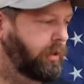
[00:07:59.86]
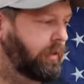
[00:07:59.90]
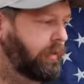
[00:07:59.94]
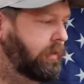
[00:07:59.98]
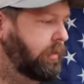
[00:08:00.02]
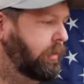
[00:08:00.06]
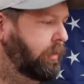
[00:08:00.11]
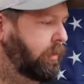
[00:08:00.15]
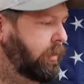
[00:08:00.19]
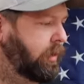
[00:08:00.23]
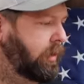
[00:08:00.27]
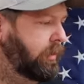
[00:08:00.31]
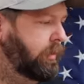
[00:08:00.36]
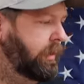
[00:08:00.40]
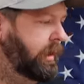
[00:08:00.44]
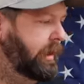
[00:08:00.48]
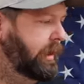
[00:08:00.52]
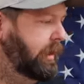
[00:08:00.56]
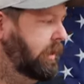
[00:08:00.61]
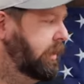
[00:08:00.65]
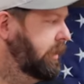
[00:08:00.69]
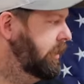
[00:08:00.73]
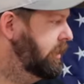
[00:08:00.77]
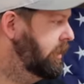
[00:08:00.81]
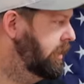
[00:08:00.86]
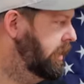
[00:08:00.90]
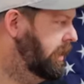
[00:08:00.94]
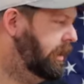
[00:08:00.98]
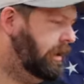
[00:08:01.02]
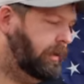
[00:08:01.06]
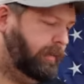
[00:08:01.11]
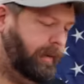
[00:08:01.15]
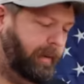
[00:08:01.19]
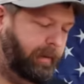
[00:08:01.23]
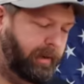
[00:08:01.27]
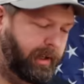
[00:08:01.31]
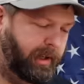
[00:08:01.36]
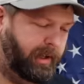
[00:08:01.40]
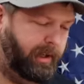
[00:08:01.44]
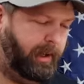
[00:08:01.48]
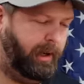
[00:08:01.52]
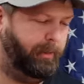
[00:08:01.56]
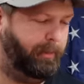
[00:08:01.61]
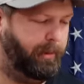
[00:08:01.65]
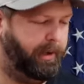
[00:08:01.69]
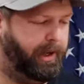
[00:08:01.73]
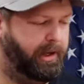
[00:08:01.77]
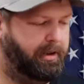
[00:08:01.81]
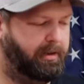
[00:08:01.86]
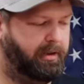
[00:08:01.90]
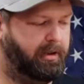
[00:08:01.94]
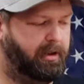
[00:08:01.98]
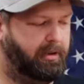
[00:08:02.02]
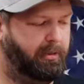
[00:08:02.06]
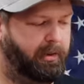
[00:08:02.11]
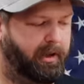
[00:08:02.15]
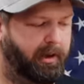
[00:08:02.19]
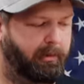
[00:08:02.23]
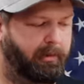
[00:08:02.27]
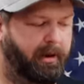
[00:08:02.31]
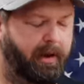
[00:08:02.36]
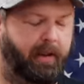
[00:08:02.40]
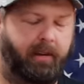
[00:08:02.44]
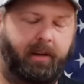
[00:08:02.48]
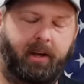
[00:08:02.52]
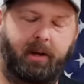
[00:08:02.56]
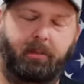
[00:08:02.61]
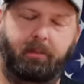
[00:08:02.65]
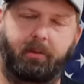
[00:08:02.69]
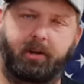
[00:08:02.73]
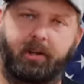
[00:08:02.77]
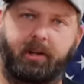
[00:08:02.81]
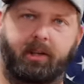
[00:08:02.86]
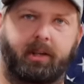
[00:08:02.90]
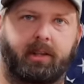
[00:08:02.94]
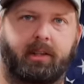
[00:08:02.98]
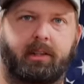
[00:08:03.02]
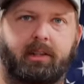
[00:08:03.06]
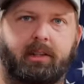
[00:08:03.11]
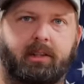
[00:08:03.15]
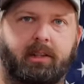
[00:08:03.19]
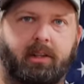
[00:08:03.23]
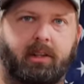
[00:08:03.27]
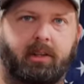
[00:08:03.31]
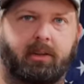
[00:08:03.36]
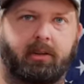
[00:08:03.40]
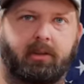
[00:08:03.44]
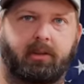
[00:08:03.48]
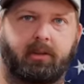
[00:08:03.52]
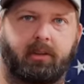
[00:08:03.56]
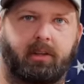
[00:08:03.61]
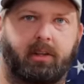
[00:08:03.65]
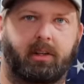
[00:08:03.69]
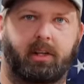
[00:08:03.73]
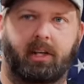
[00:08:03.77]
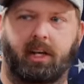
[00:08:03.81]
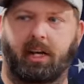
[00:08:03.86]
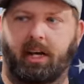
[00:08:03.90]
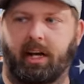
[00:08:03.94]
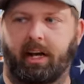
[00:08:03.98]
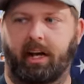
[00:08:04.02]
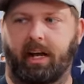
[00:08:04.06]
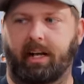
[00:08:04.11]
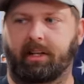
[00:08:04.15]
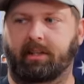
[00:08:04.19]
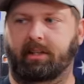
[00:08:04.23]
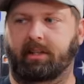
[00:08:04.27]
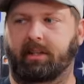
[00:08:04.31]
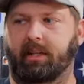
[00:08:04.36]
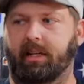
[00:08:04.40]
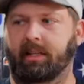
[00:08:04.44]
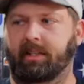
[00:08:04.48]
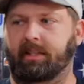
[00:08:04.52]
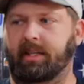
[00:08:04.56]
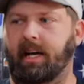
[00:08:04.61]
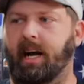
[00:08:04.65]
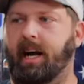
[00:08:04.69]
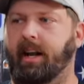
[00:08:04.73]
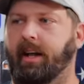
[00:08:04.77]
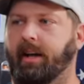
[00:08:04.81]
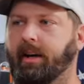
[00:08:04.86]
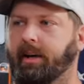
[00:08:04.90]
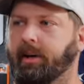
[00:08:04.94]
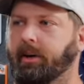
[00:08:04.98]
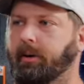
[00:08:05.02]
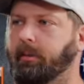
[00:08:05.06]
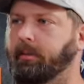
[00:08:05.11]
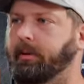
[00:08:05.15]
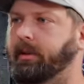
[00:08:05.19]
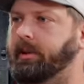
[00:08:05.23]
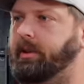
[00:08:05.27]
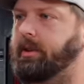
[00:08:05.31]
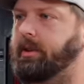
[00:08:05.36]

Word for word: one, from what we looked up, I mean, it appears to be about that big. So it's it's got to help